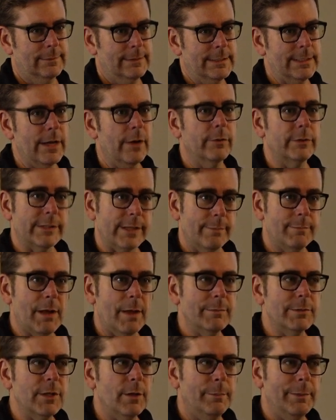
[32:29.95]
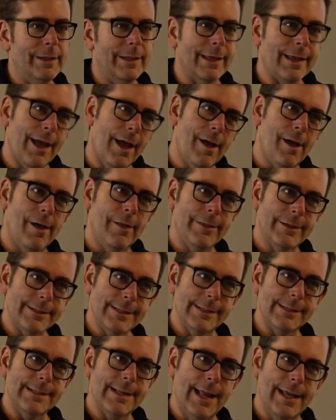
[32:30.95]
So sometimes you'll be like, oh, this
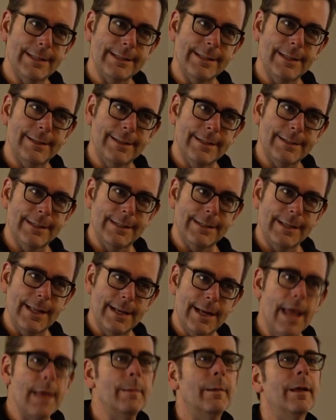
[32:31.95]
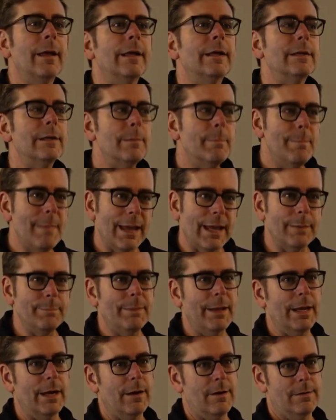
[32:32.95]
is nice, and this isn't. Make it
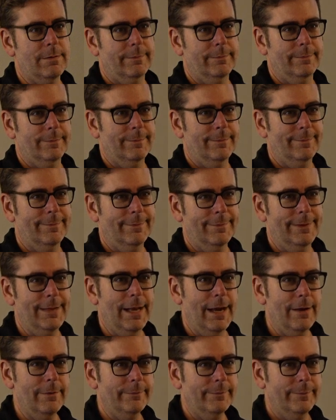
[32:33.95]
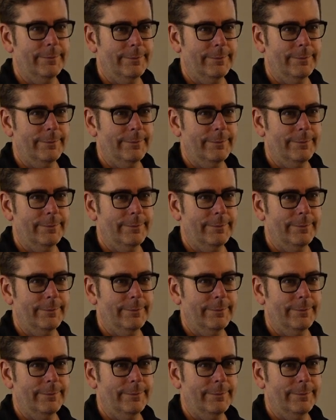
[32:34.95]
bigger, you know?